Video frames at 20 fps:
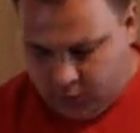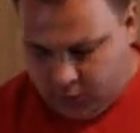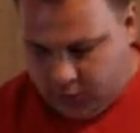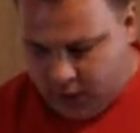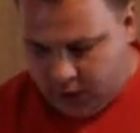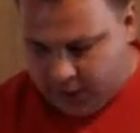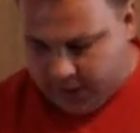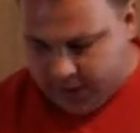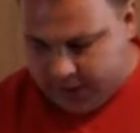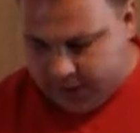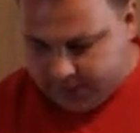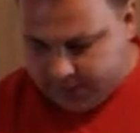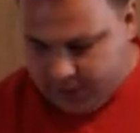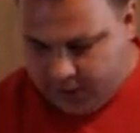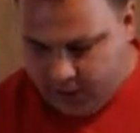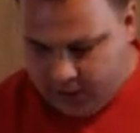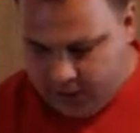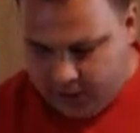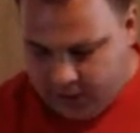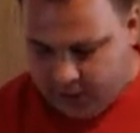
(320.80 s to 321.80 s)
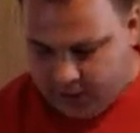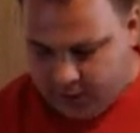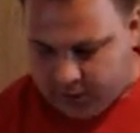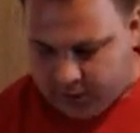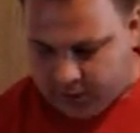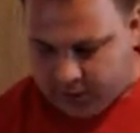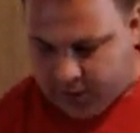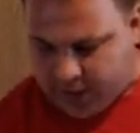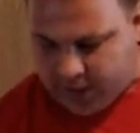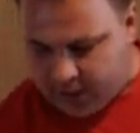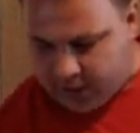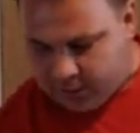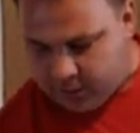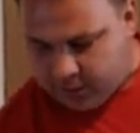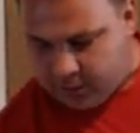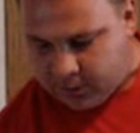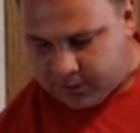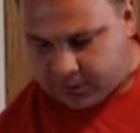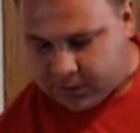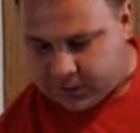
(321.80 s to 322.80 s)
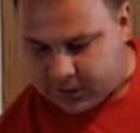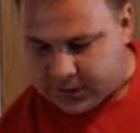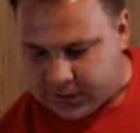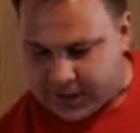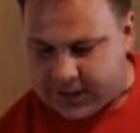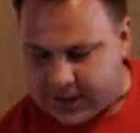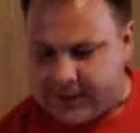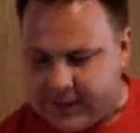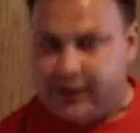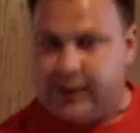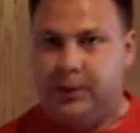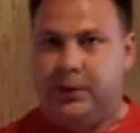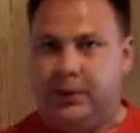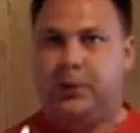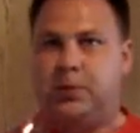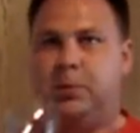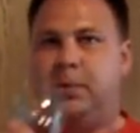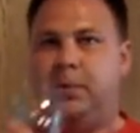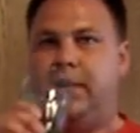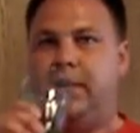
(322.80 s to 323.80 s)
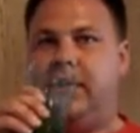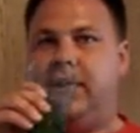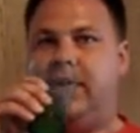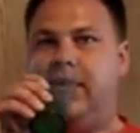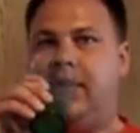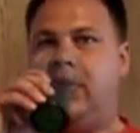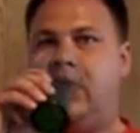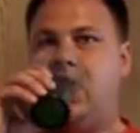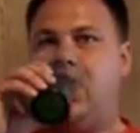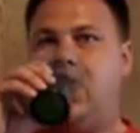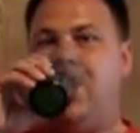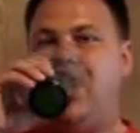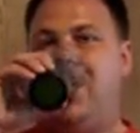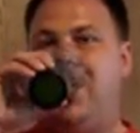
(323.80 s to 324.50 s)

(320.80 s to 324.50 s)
All right, now first I got to take a little swig here.